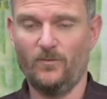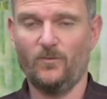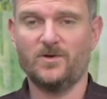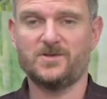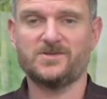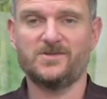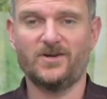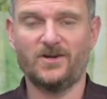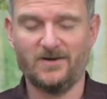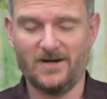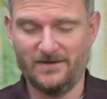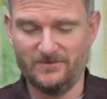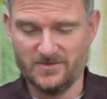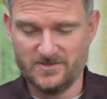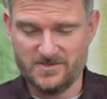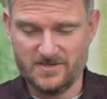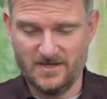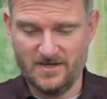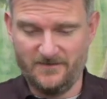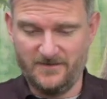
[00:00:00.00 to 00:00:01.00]
it was on a gravel
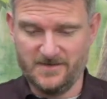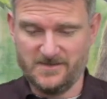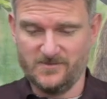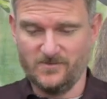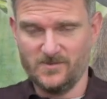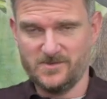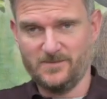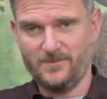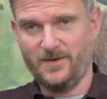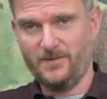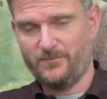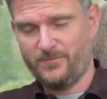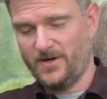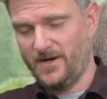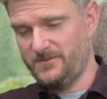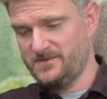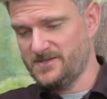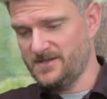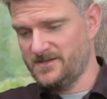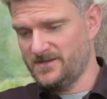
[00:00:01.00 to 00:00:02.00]
surface and was a bit
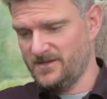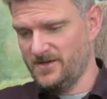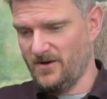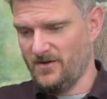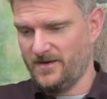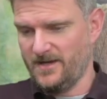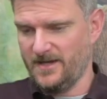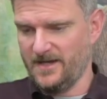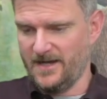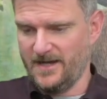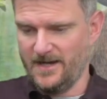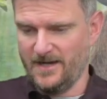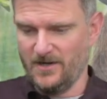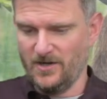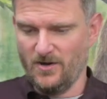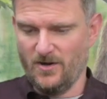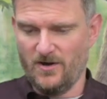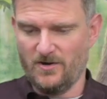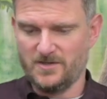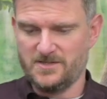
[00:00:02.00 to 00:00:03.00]
prone to
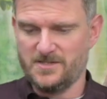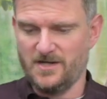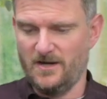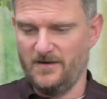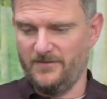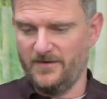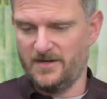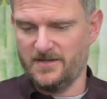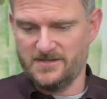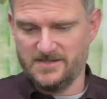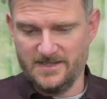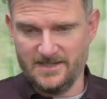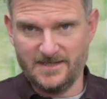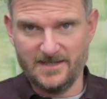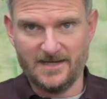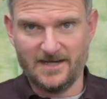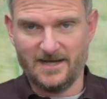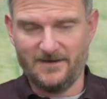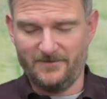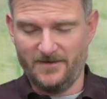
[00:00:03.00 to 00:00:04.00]
getting knocked over because it
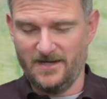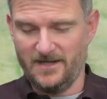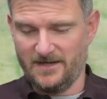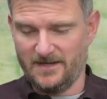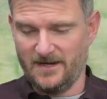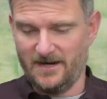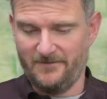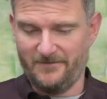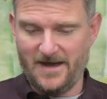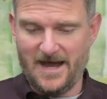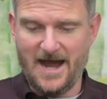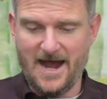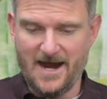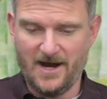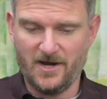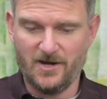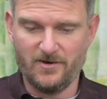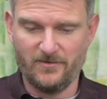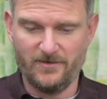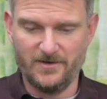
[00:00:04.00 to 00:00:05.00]
didn't have any kind of
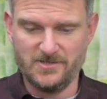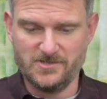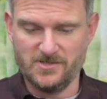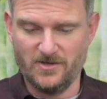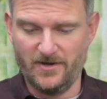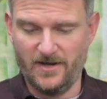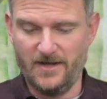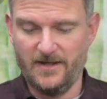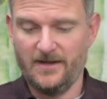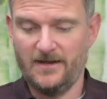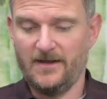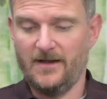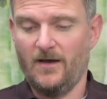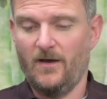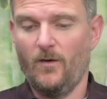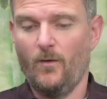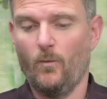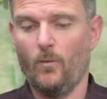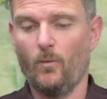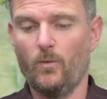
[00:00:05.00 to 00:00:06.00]
anchorage on it.
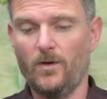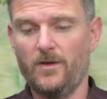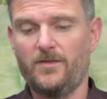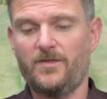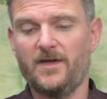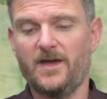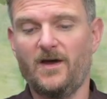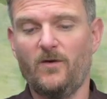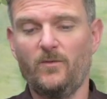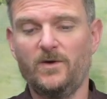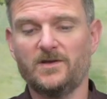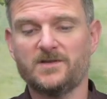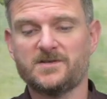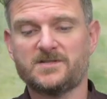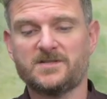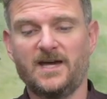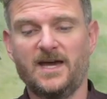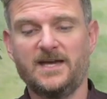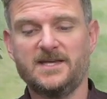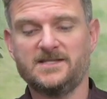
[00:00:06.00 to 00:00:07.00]
One thing I will
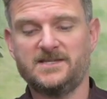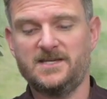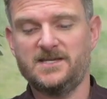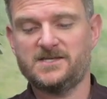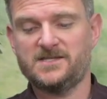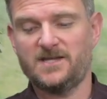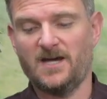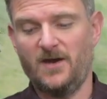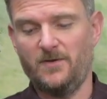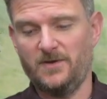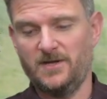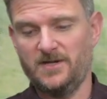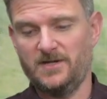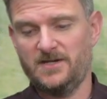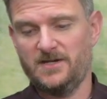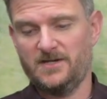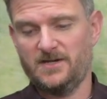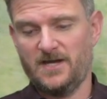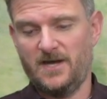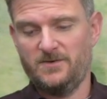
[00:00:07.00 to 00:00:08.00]
say is this though, you
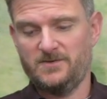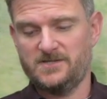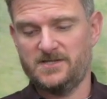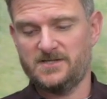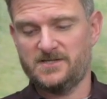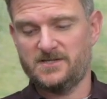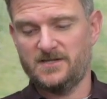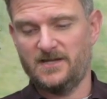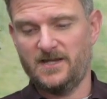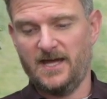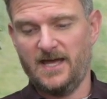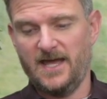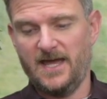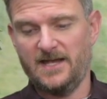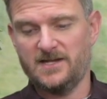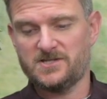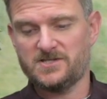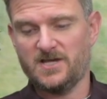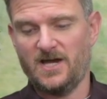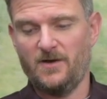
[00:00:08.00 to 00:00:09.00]
did notice that they
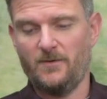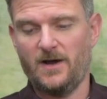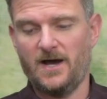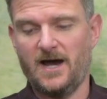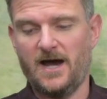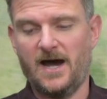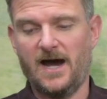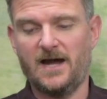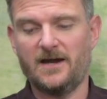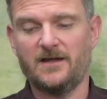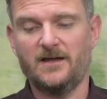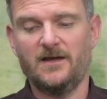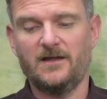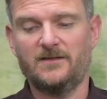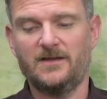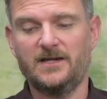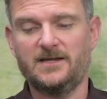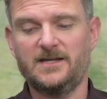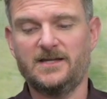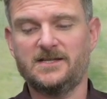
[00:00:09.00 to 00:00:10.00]
hit so hard
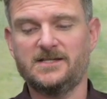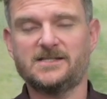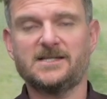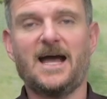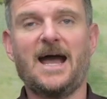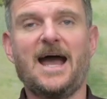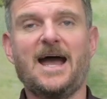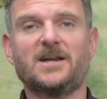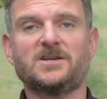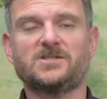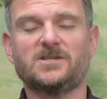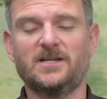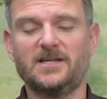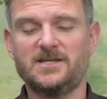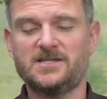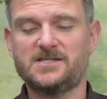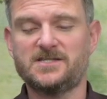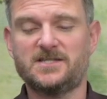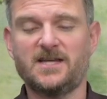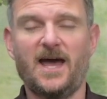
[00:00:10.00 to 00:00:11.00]
they didn't actually
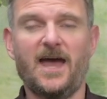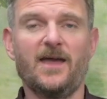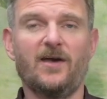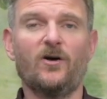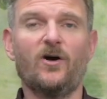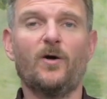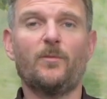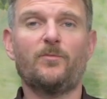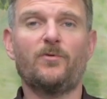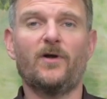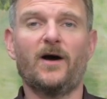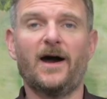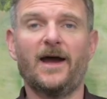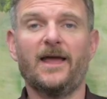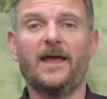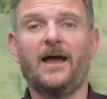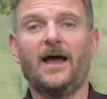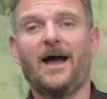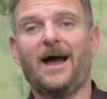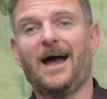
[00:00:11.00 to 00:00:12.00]
stay
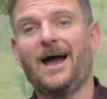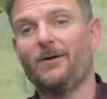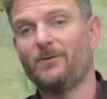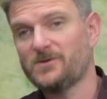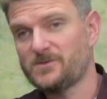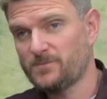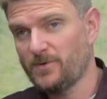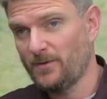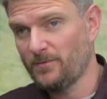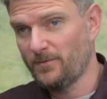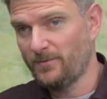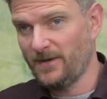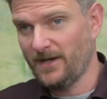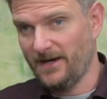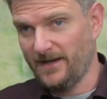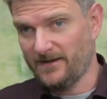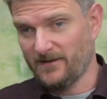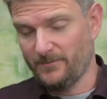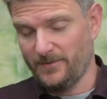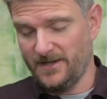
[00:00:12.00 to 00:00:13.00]
upright. I was probably a
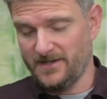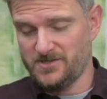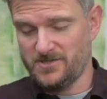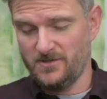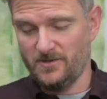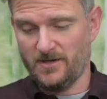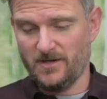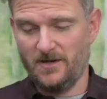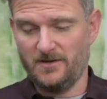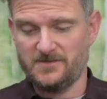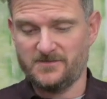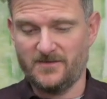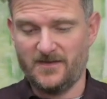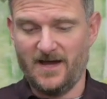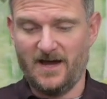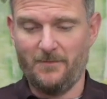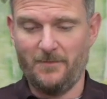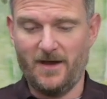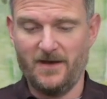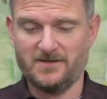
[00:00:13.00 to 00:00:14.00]
little bit too close for
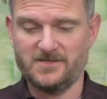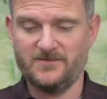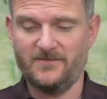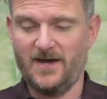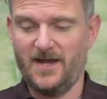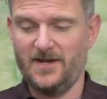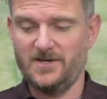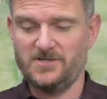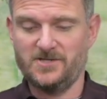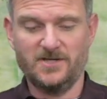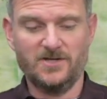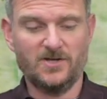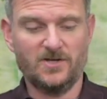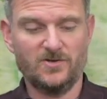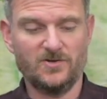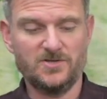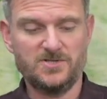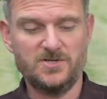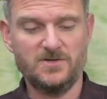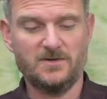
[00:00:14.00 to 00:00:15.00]
that amount of energy, and of
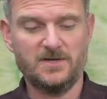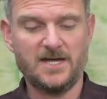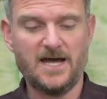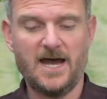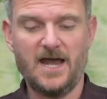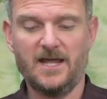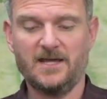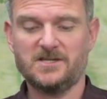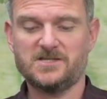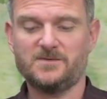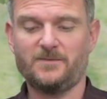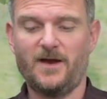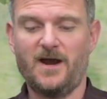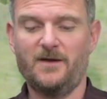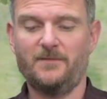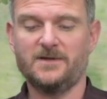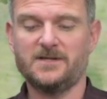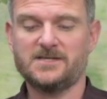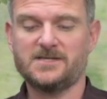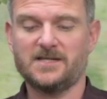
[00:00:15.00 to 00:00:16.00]
course you can
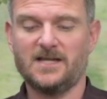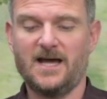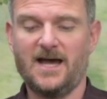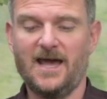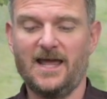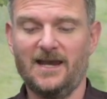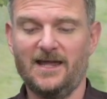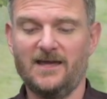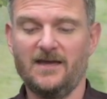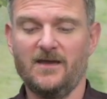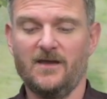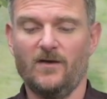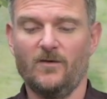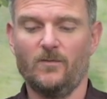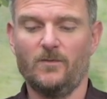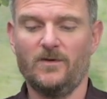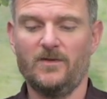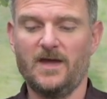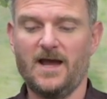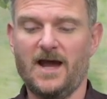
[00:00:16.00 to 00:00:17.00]
experiment slightly
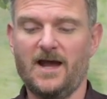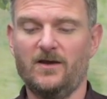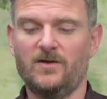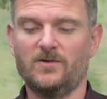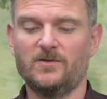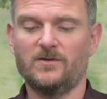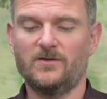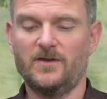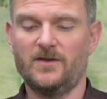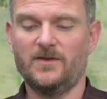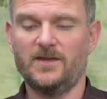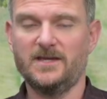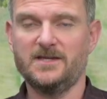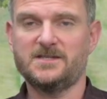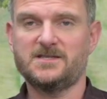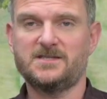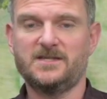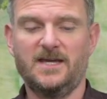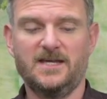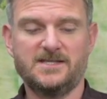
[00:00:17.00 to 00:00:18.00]
with the angle that
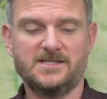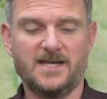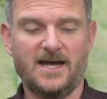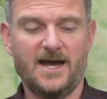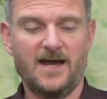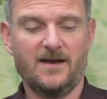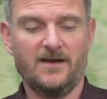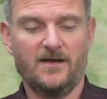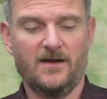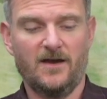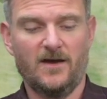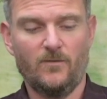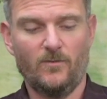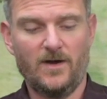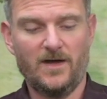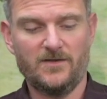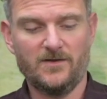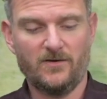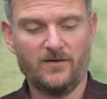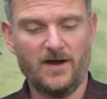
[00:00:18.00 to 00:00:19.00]
these sit at and
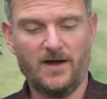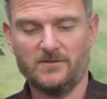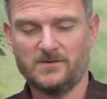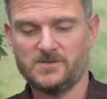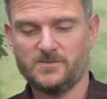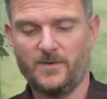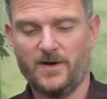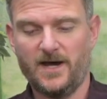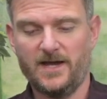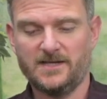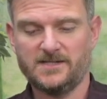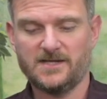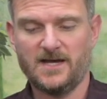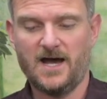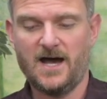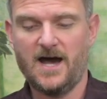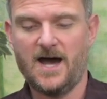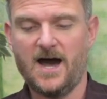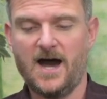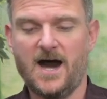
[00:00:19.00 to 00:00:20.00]
where the ground spikes
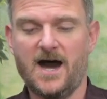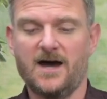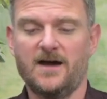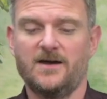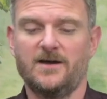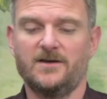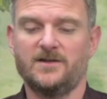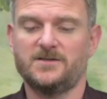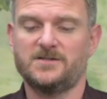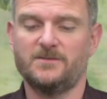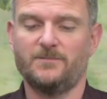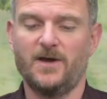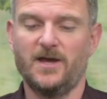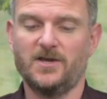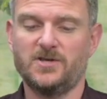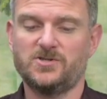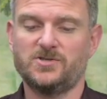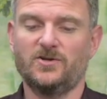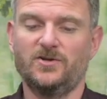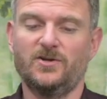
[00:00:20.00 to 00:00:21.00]
are to
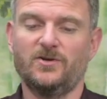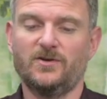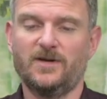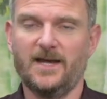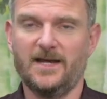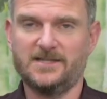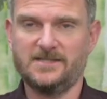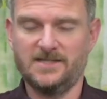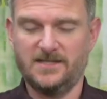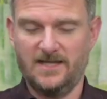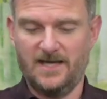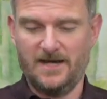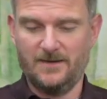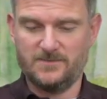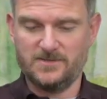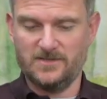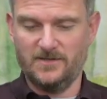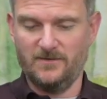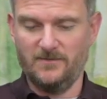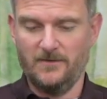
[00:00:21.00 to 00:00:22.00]
make sure you're getting the
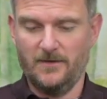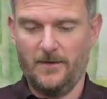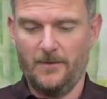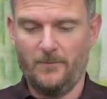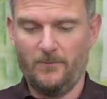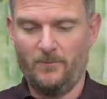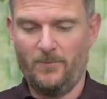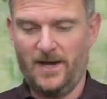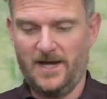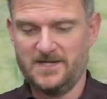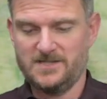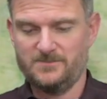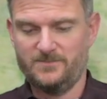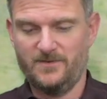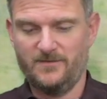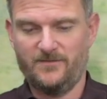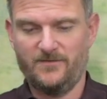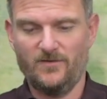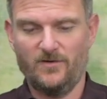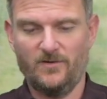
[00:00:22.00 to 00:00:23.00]
absolute best
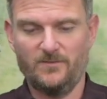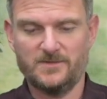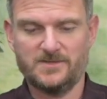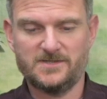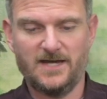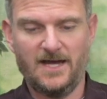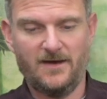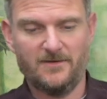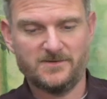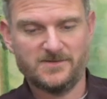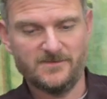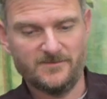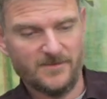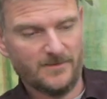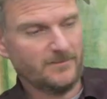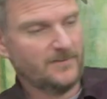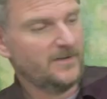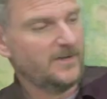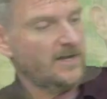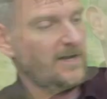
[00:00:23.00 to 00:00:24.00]
performance out of
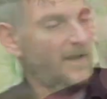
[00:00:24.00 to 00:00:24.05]
them.